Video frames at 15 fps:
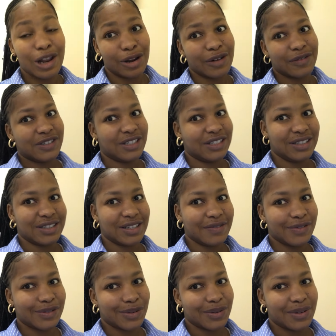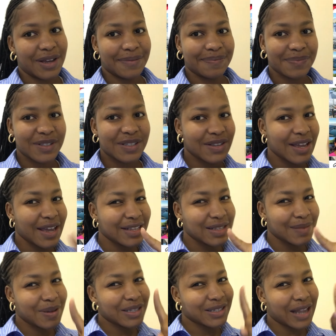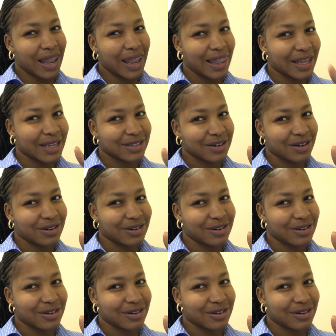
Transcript: a lot of teaching stuff so yeah see you guys a bit later